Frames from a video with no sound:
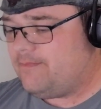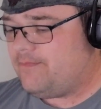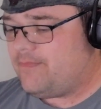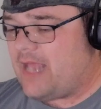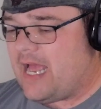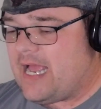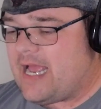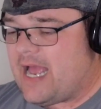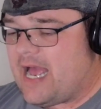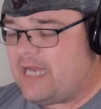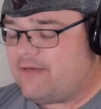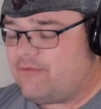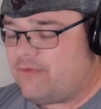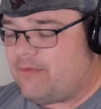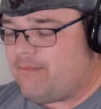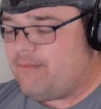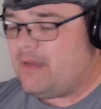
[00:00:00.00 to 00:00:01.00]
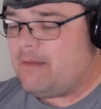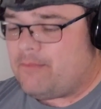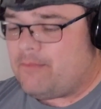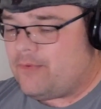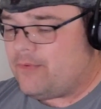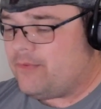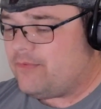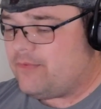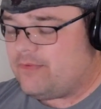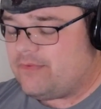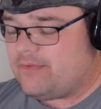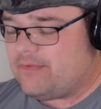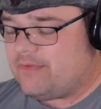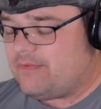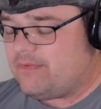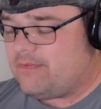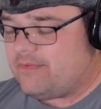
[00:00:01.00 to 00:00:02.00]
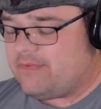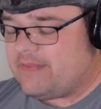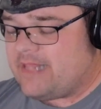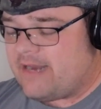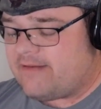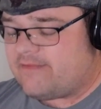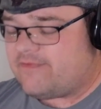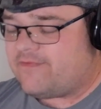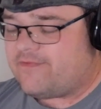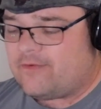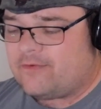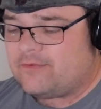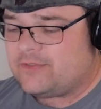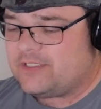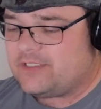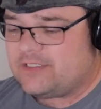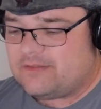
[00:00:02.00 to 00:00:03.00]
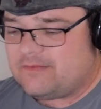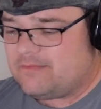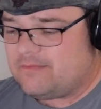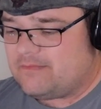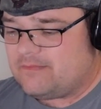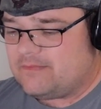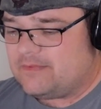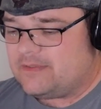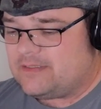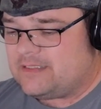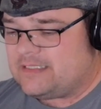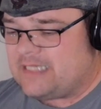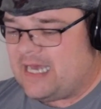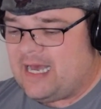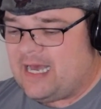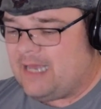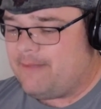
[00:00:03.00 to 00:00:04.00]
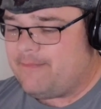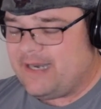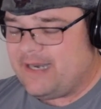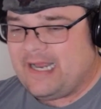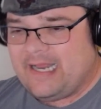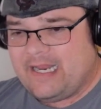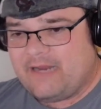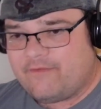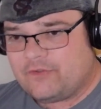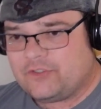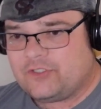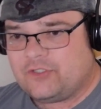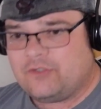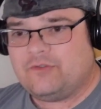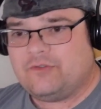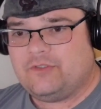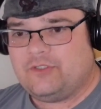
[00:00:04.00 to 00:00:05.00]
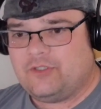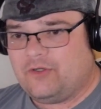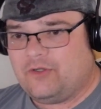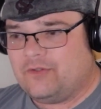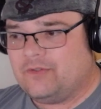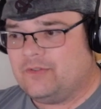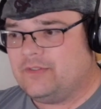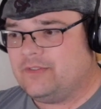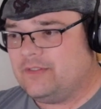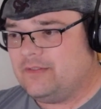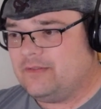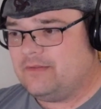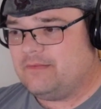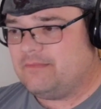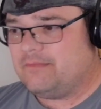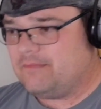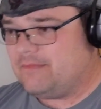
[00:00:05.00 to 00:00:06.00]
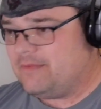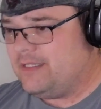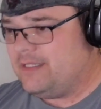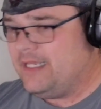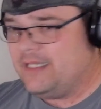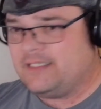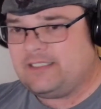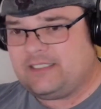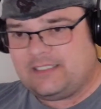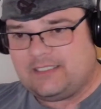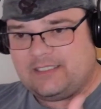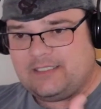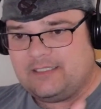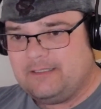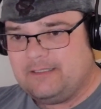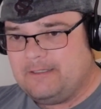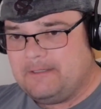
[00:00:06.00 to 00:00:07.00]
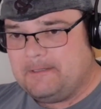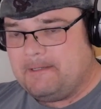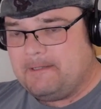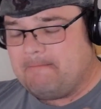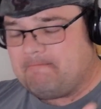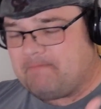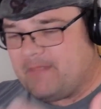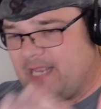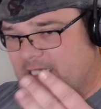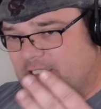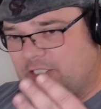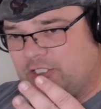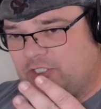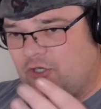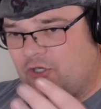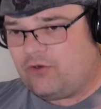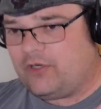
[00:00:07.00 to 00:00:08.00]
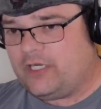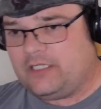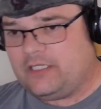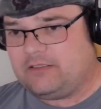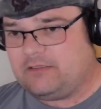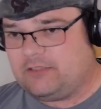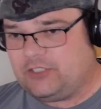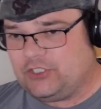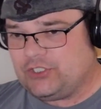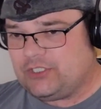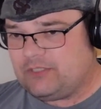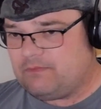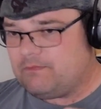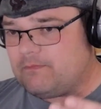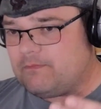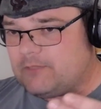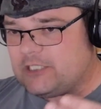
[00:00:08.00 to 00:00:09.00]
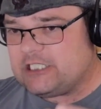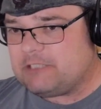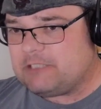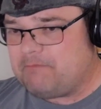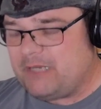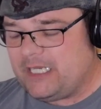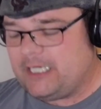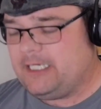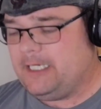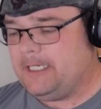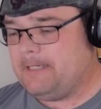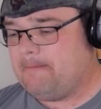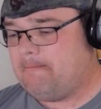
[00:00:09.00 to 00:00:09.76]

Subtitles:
I remember that first time that I ever turned on this and started just speaking.